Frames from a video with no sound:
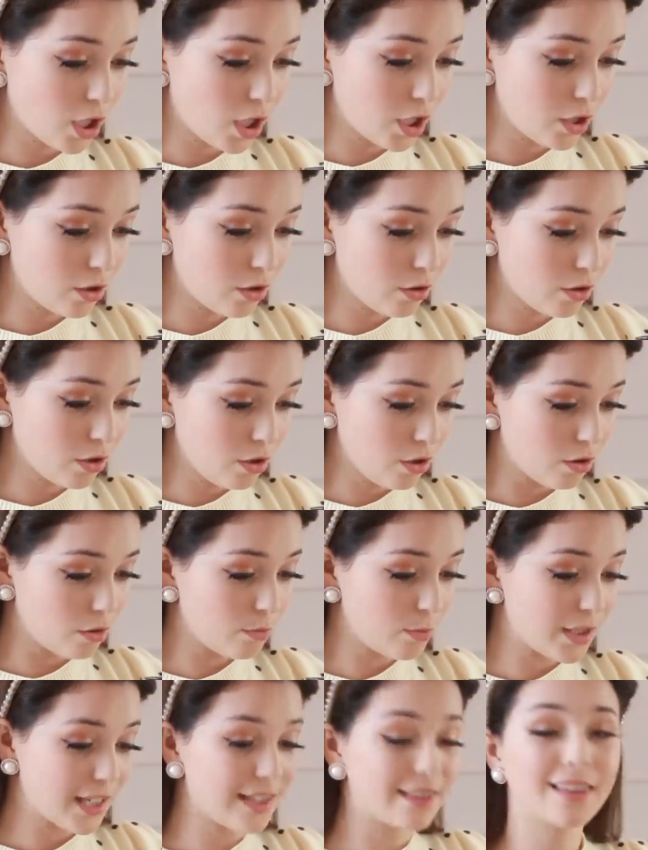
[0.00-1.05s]
I don't know,
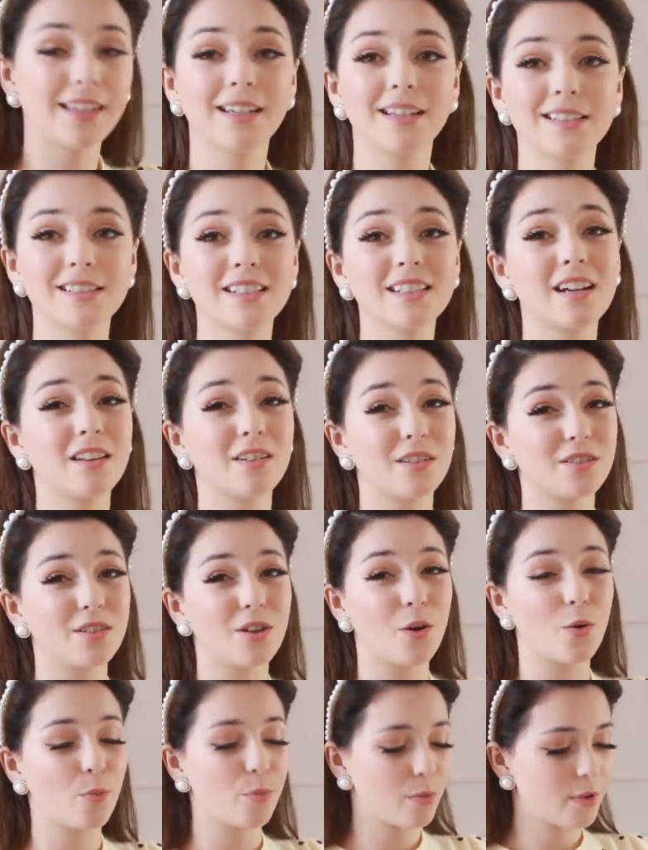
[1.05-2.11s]
but I think it's the color
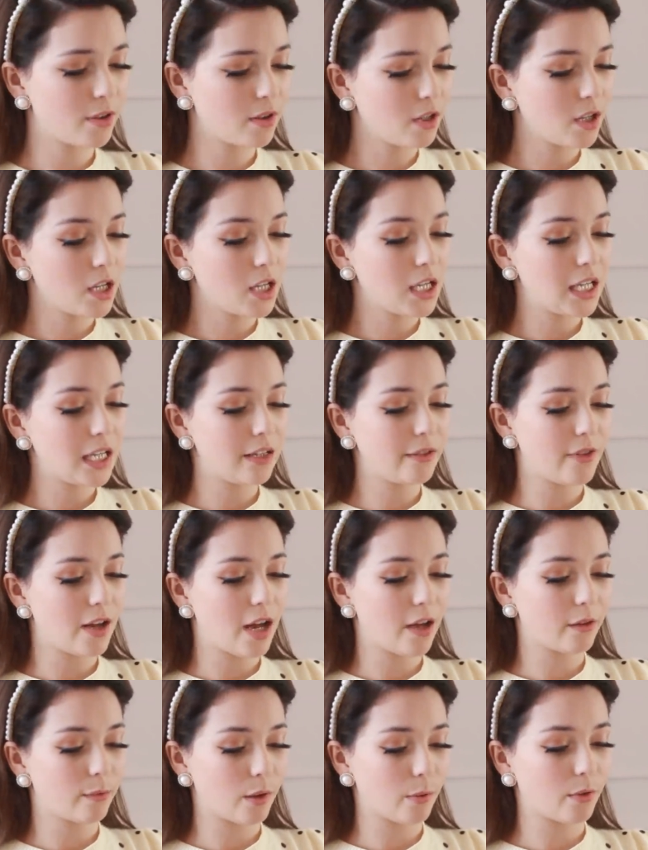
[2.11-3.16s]
Taupe, if
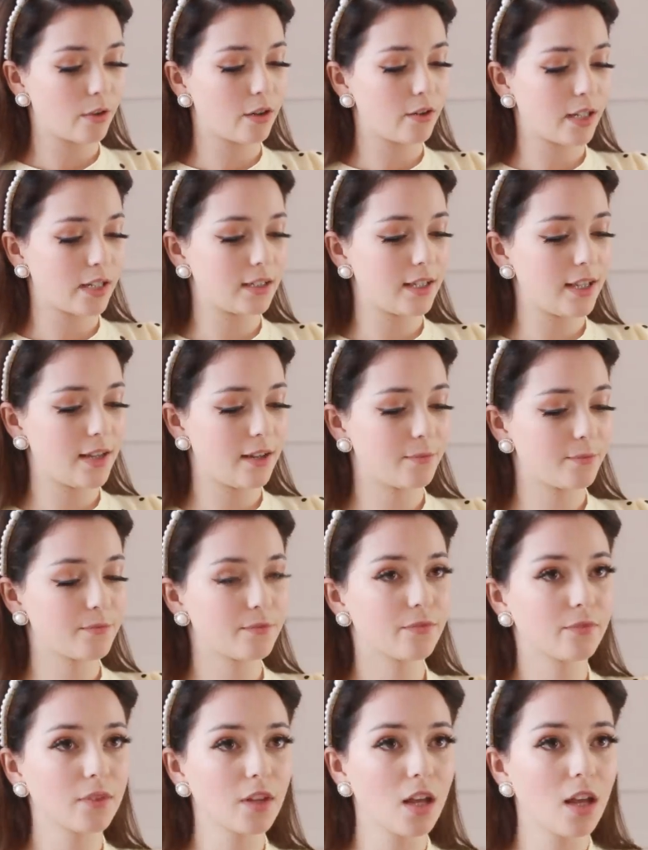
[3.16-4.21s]
I remember correctly.
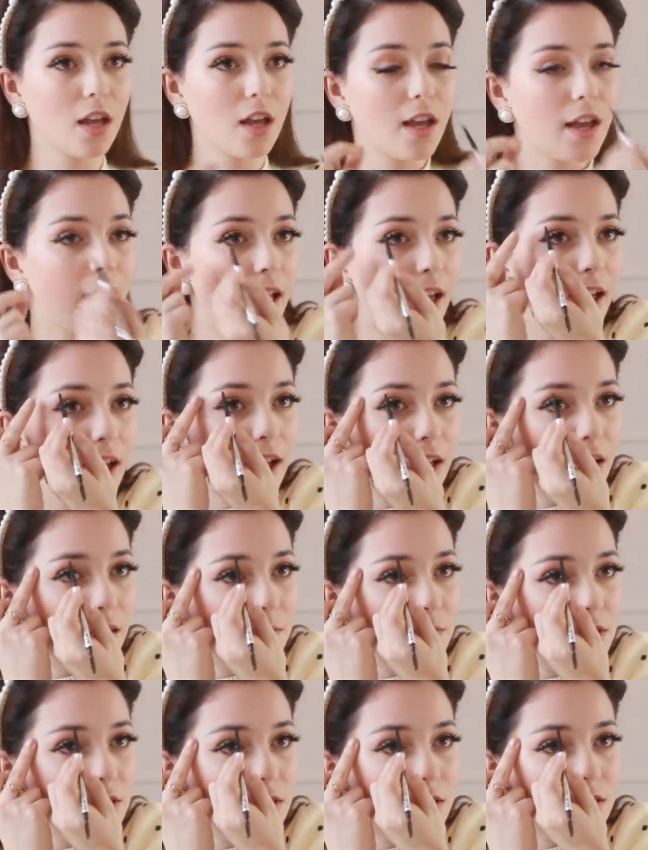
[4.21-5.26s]
And
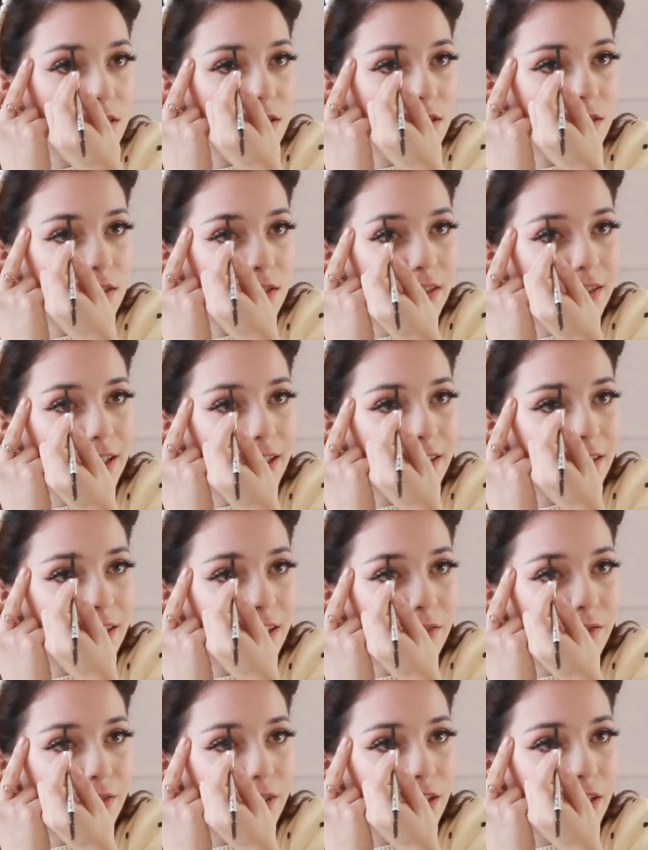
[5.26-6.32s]
I'm just
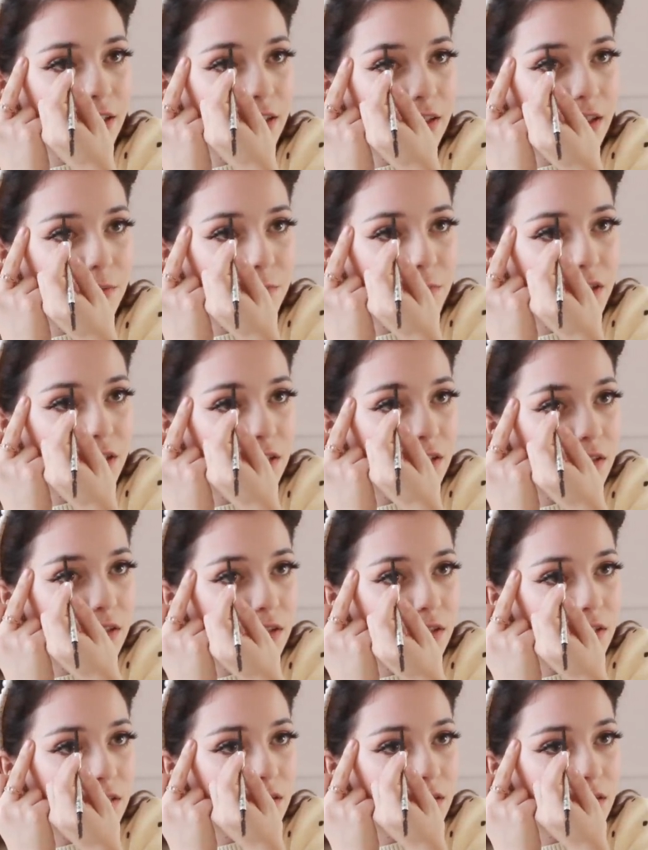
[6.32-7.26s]
lightly filling them in.